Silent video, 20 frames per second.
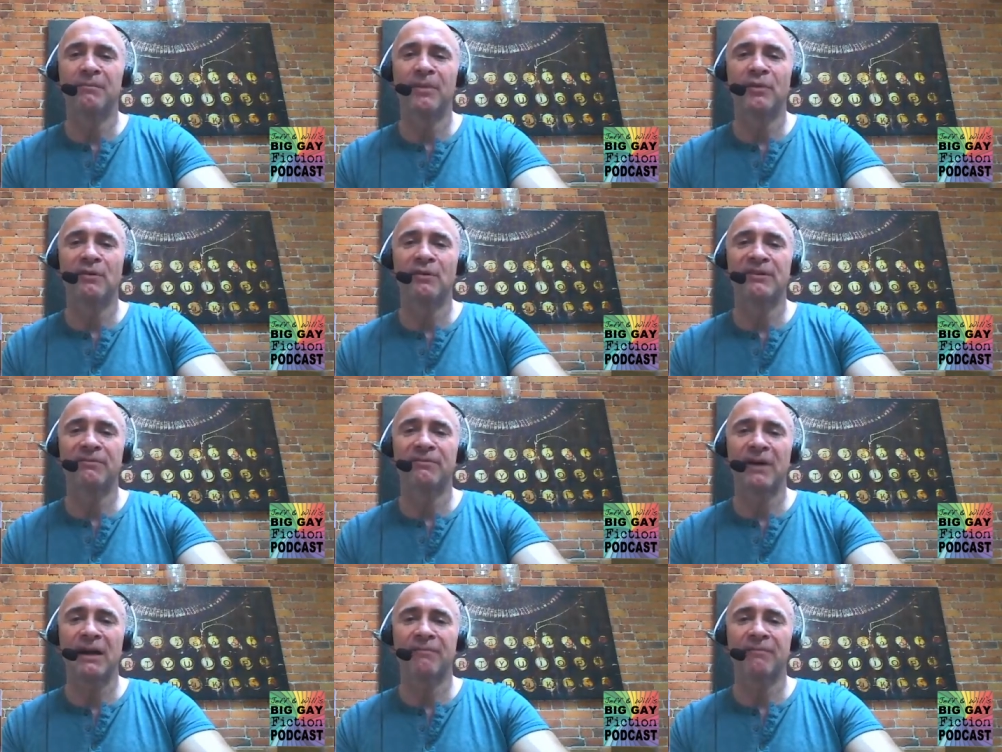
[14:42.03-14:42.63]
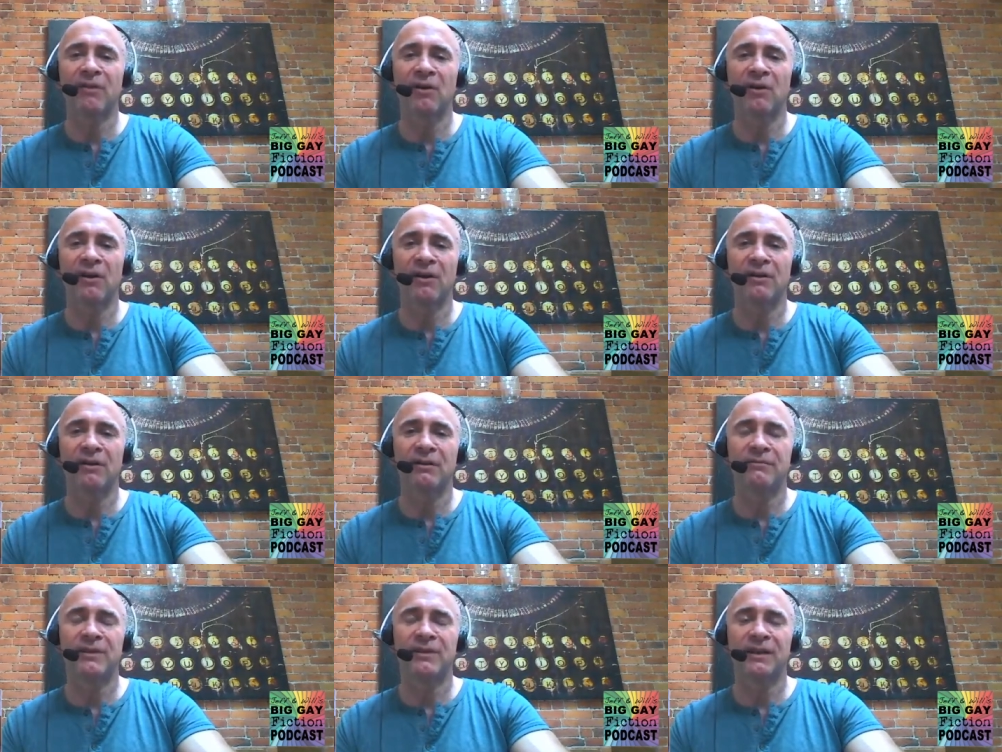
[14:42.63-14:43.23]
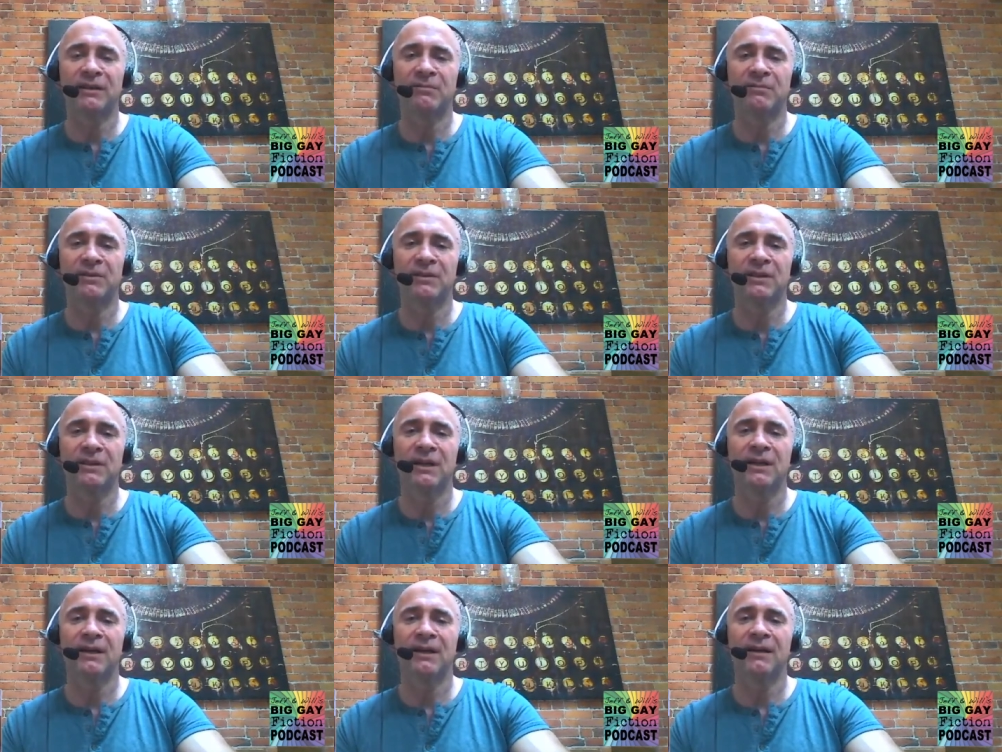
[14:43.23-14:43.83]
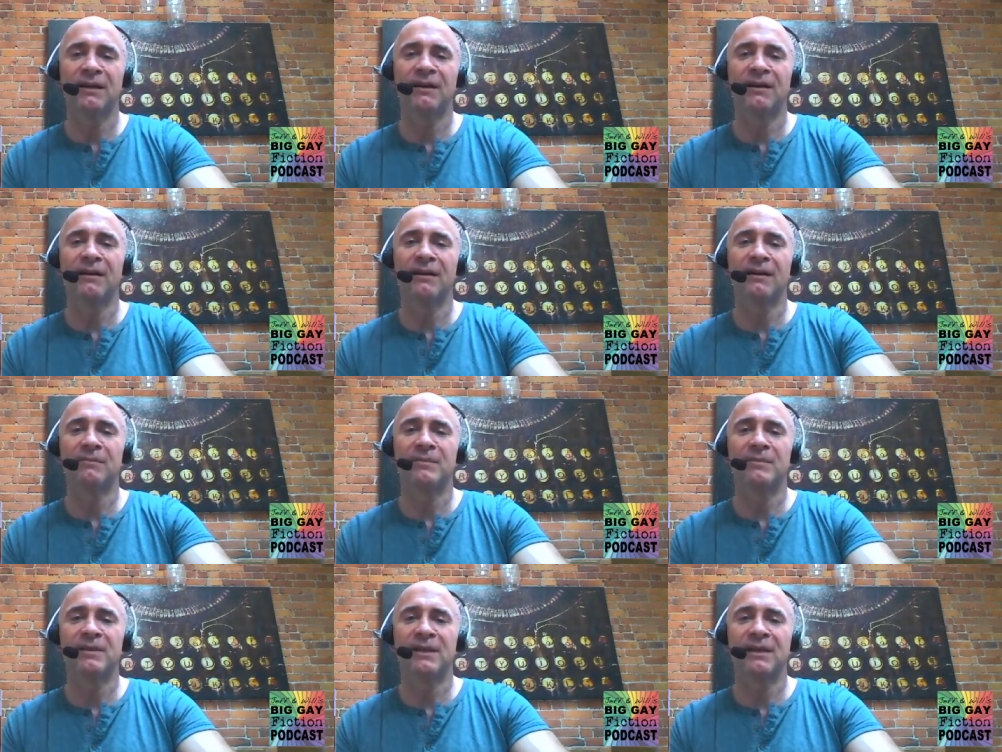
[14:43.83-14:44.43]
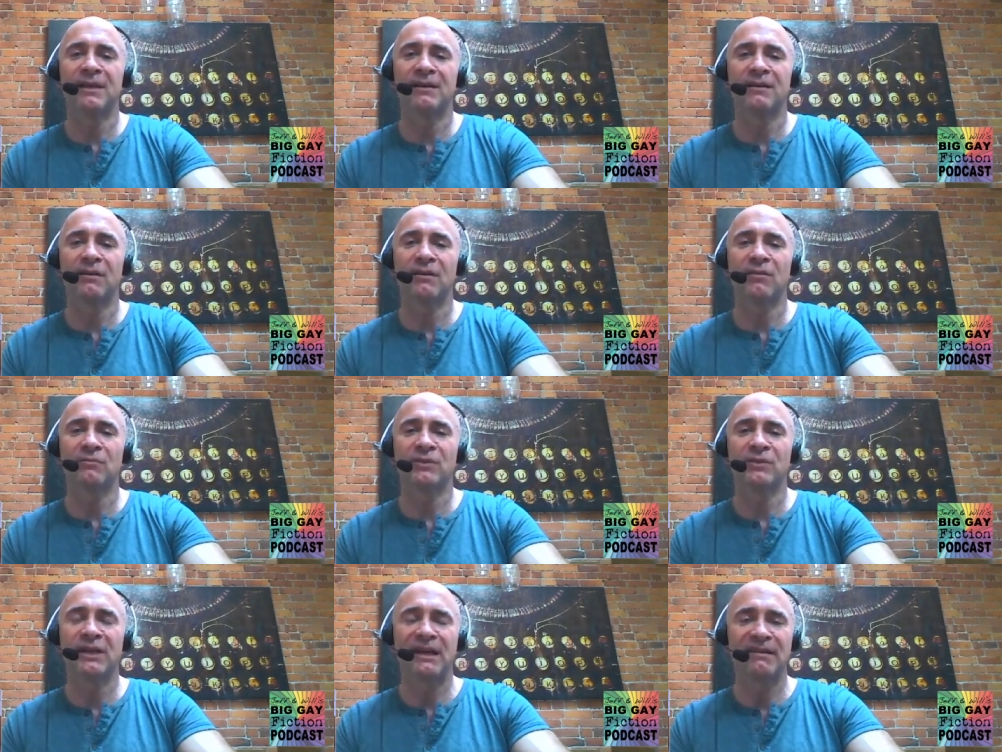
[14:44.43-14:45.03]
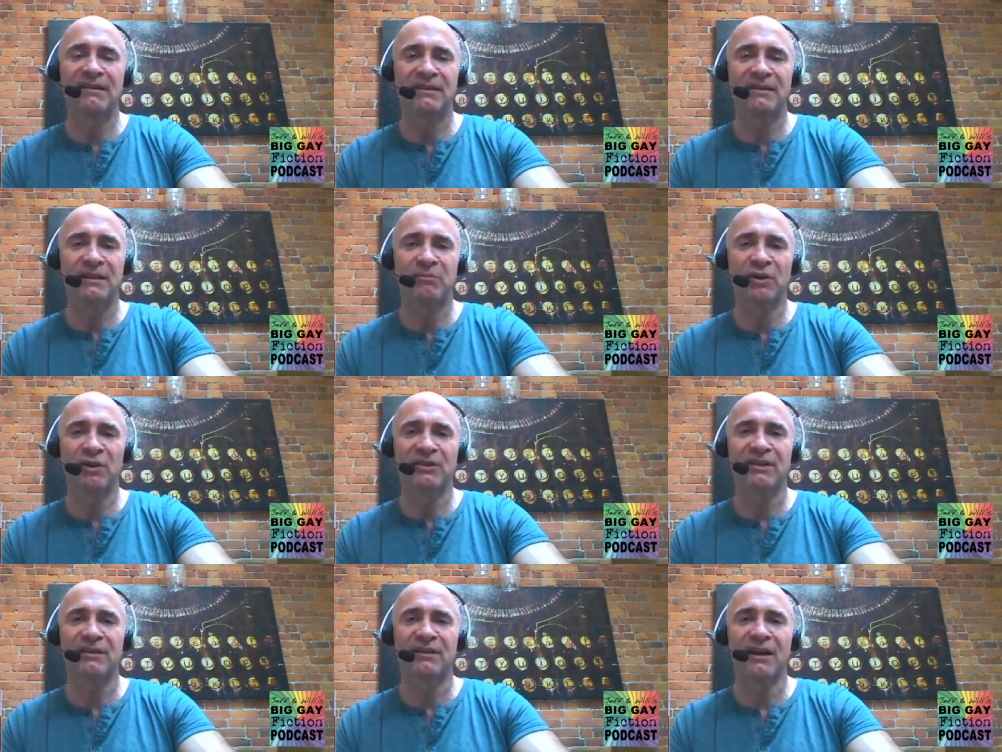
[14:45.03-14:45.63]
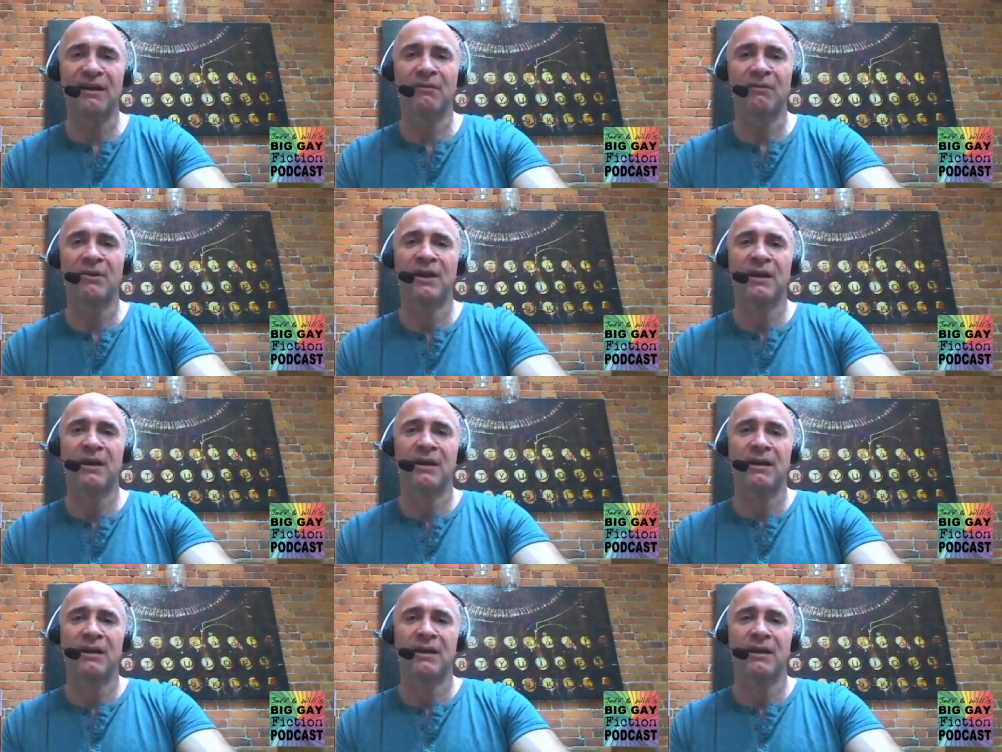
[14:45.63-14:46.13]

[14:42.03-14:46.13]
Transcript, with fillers: Those five are available. They only as ebooks now.